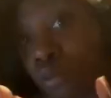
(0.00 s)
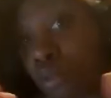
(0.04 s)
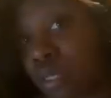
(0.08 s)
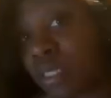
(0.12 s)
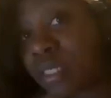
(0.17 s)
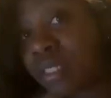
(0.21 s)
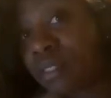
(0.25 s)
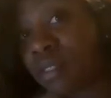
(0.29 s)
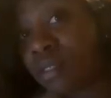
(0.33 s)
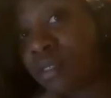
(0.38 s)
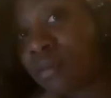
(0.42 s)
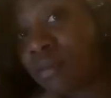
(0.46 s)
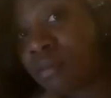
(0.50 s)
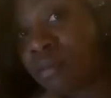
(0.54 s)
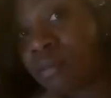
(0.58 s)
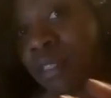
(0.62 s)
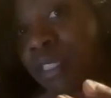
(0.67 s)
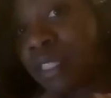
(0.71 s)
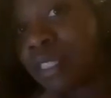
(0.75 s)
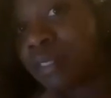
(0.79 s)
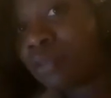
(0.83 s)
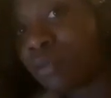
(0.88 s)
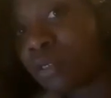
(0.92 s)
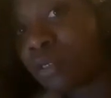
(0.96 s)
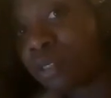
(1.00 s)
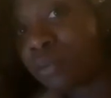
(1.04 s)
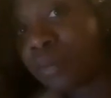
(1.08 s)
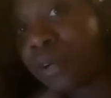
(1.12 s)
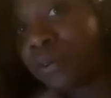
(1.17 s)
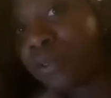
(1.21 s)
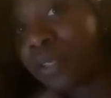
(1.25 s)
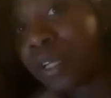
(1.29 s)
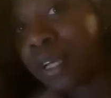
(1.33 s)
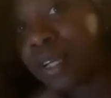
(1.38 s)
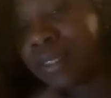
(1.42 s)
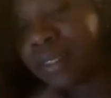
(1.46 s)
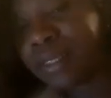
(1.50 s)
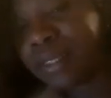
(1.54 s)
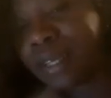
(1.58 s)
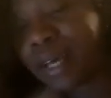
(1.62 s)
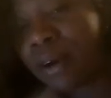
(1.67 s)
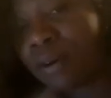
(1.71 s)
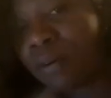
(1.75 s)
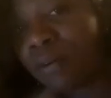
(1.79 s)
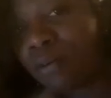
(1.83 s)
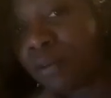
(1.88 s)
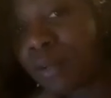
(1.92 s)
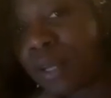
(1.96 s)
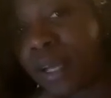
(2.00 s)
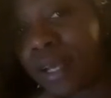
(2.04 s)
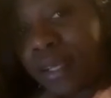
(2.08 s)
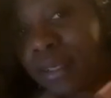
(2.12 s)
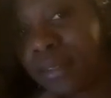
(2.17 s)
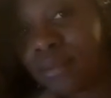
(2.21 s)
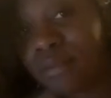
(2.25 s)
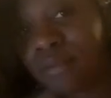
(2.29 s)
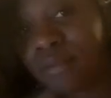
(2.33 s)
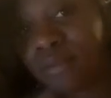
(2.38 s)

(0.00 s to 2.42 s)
This was my own answer, like